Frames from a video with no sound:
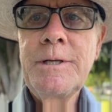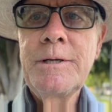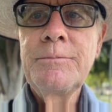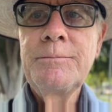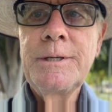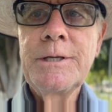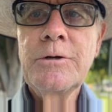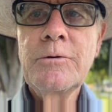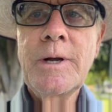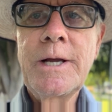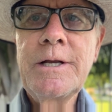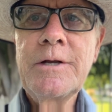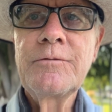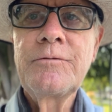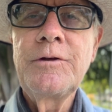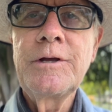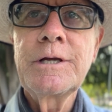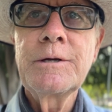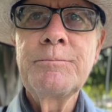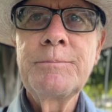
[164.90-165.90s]
it'd be great if
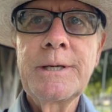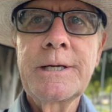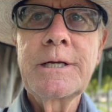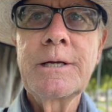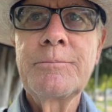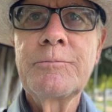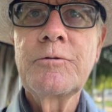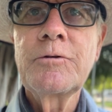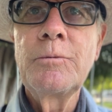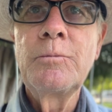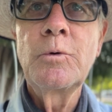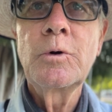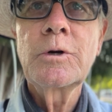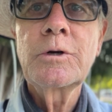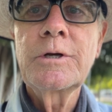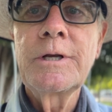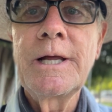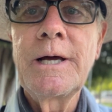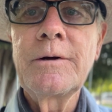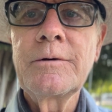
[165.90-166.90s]
he could pick up some
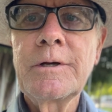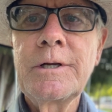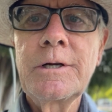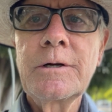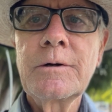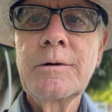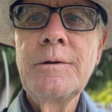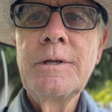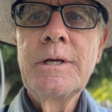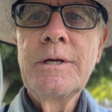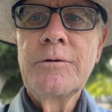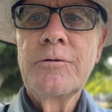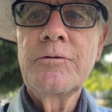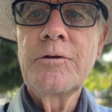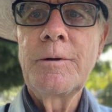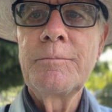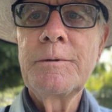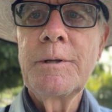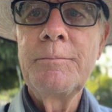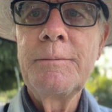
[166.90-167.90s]
work down here,
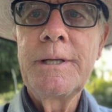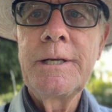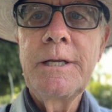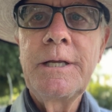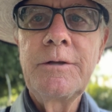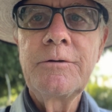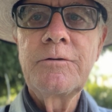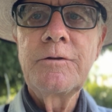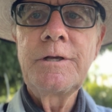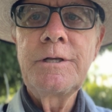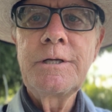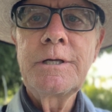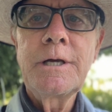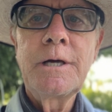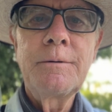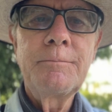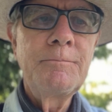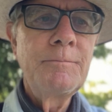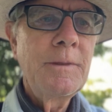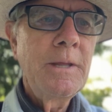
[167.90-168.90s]
supplement his
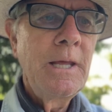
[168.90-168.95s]
income.